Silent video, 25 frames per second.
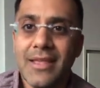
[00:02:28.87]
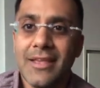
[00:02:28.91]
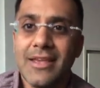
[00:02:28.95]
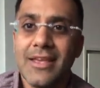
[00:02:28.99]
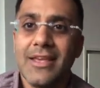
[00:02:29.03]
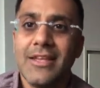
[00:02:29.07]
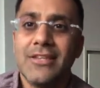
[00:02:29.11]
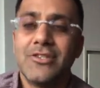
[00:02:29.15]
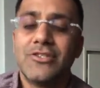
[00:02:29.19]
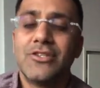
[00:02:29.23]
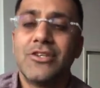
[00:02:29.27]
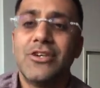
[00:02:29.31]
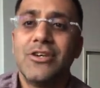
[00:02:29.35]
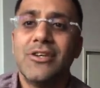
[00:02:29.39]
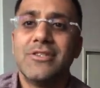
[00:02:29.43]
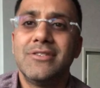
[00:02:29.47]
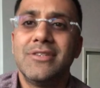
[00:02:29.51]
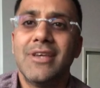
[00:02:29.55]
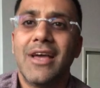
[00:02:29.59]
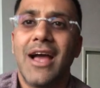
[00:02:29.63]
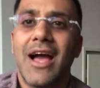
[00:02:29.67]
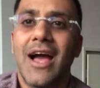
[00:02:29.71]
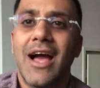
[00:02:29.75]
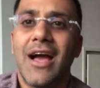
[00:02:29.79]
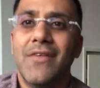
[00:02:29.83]
it's good to
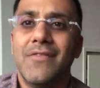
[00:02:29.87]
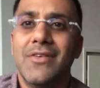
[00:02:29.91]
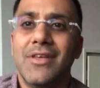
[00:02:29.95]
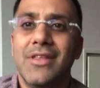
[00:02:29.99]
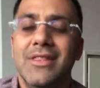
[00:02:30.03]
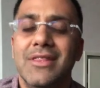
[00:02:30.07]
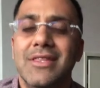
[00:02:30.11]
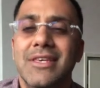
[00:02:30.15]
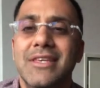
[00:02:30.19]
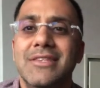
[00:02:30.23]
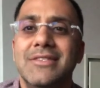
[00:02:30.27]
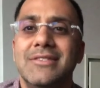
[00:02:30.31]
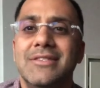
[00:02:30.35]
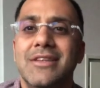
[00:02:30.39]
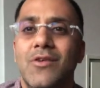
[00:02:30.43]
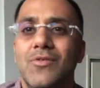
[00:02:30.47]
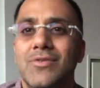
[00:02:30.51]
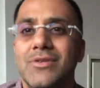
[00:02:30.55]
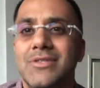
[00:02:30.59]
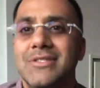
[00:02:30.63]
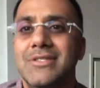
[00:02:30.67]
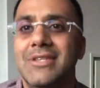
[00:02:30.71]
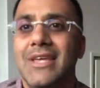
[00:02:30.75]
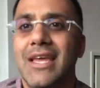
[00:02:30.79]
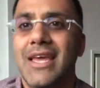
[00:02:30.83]
have at least, I
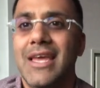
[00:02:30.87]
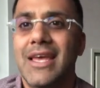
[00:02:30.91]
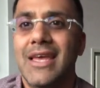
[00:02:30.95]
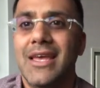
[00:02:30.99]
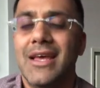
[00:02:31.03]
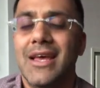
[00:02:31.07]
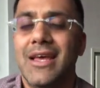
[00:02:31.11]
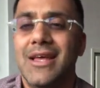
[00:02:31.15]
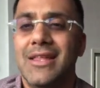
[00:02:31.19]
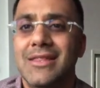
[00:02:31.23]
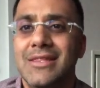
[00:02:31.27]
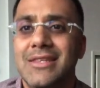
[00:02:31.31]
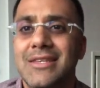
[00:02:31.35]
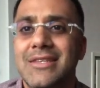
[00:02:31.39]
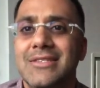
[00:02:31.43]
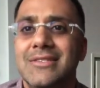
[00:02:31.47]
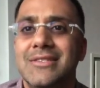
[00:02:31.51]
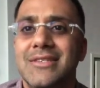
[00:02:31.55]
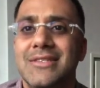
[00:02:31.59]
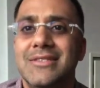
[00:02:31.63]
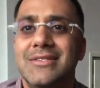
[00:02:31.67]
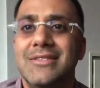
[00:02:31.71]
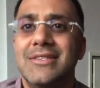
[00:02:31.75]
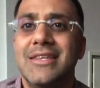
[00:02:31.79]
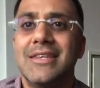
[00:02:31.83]
would say, at least
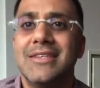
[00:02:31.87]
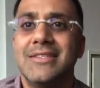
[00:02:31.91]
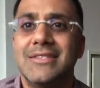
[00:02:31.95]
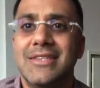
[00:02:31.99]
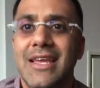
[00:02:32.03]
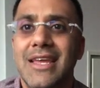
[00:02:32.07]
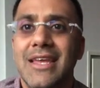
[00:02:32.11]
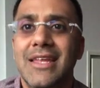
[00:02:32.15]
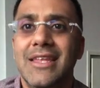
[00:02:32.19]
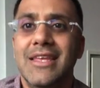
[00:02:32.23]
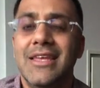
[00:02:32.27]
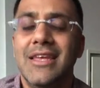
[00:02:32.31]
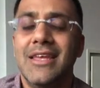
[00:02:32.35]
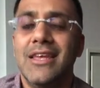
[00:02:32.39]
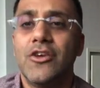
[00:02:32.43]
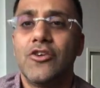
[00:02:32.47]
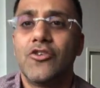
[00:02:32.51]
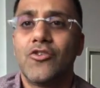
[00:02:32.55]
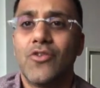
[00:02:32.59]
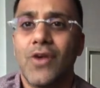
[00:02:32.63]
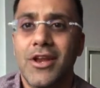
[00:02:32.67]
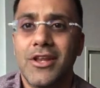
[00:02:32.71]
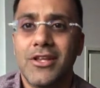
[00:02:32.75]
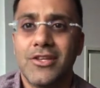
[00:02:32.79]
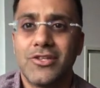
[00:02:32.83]
a 680
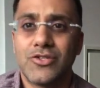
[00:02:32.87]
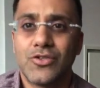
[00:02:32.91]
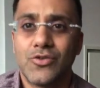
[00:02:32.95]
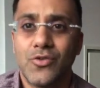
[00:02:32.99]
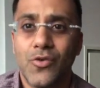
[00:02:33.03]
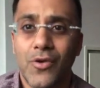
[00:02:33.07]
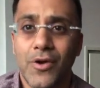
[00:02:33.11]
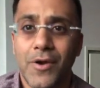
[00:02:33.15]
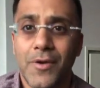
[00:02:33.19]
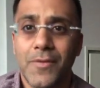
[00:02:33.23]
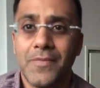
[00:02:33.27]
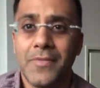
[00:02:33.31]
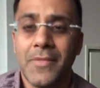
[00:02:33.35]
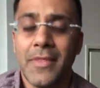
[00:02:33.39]
credit score.